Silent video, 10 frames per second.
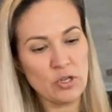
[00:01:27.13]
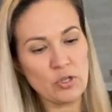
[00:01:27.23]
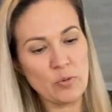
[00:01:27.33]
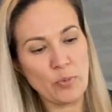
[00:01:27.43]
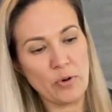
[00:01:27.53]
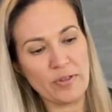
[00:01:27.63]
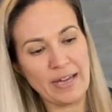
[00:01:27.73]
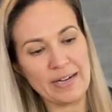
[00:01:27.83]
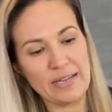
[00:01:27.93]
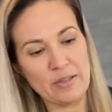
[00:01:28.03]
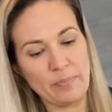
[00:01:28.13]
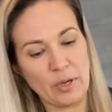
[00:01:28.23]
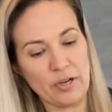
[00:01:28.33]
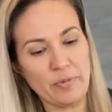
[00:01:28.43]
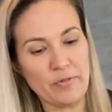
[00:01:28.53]
You pour that in the
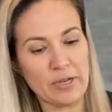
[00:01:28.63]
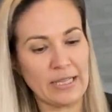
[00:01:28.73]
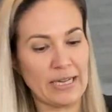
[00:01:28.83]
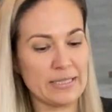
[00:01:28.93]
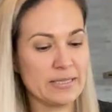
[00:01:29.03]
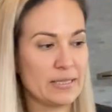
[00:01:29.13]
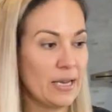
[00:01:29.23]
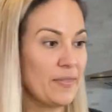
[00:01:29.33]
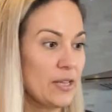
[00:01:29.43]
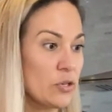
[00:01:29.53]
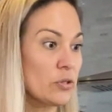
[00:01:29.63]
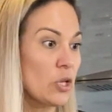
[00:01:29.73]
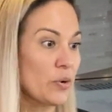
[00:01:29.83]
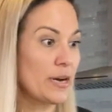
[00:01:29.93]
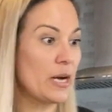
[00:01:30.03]
bottom of your glass and then you
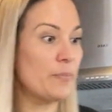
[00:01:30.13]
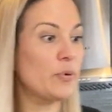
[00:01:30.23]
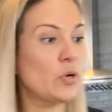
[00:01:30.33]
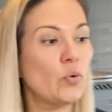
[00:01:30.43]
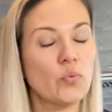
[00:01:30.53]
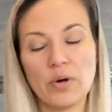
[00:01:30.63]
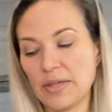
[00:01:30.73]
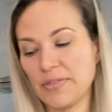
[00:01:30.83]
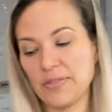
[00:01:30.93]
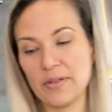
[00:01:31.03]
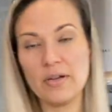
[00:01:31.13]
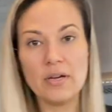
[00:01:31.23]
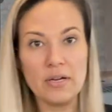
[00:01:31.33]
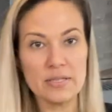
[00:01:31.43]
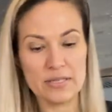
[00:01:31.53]
load it up with
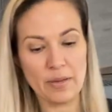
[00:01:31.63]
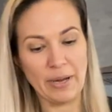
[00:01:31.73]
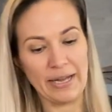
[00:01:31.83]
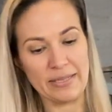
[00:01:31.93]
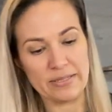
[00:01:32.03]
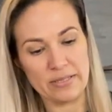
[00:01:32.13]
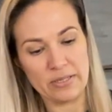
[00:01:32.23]
some ice.